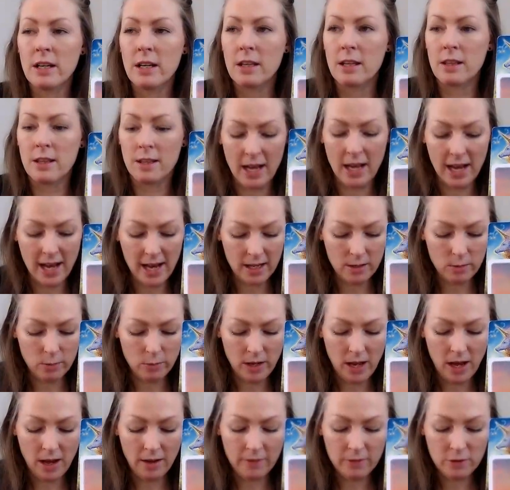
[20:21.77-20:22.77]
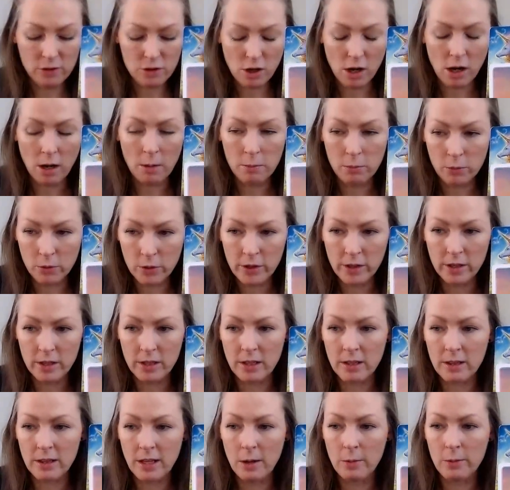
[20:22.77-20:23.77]
that we have chopped
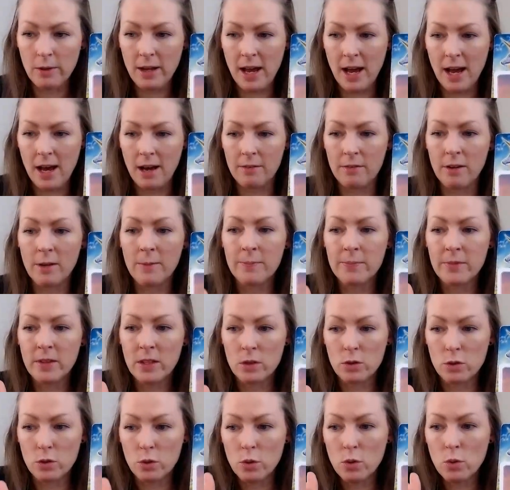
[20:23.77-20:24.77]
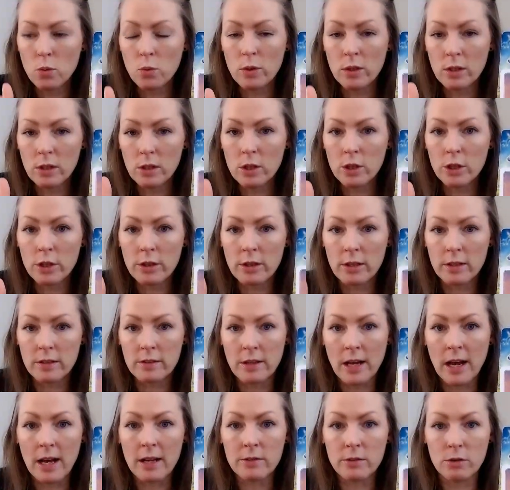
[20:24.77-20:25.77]
wood, that we have you will learn this
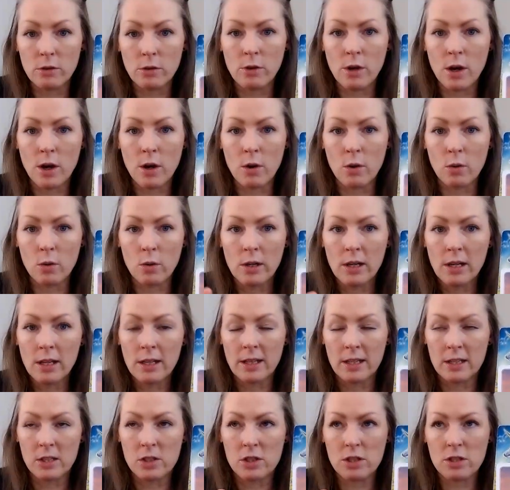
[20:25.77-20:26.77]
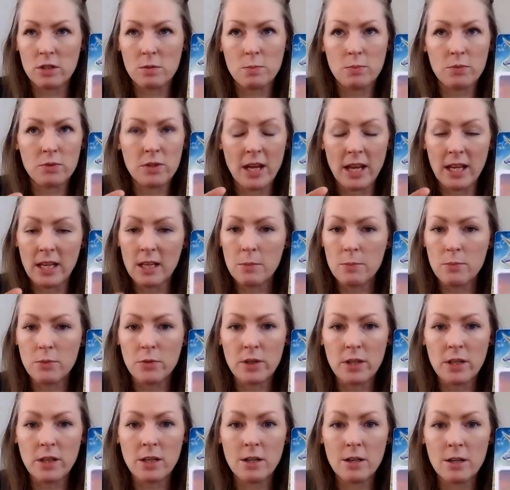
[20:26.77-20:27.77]
as you go. Like just take a
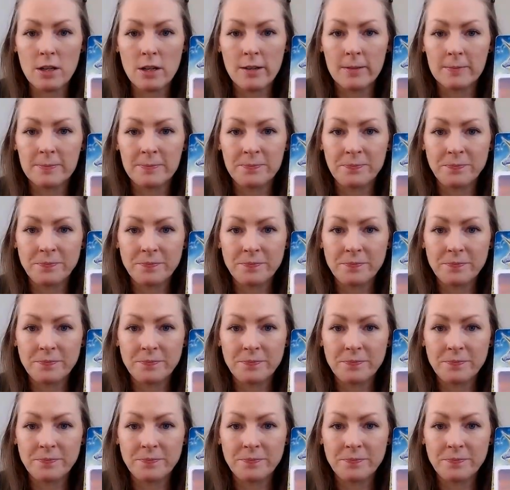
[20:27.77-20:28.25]
breather,